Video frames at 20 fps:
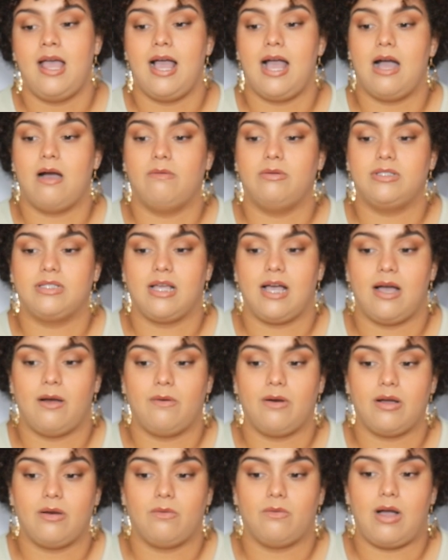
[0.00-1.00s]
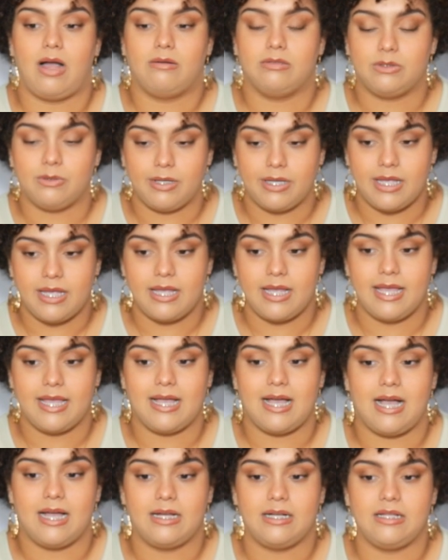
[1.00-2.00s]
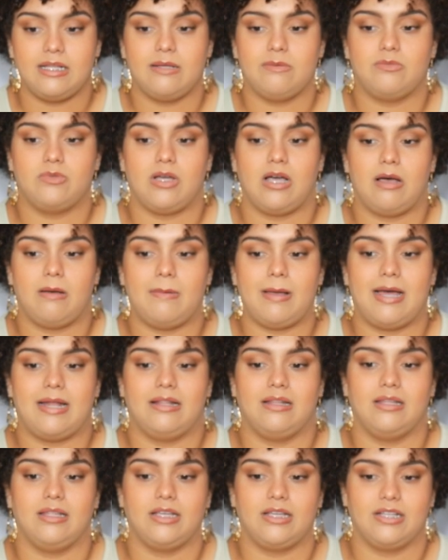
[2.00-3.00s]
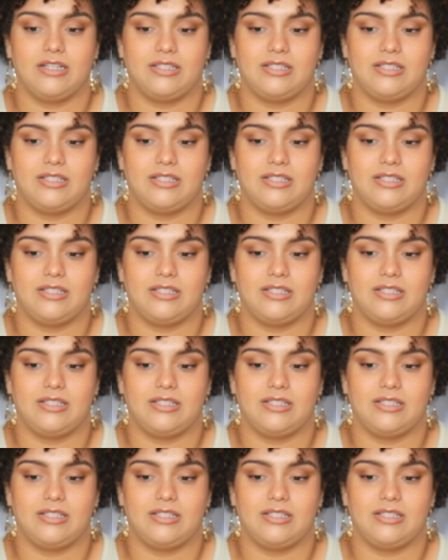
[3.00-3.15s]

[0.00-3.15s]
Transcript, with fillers: I was I was working a kind of lame job at a liquor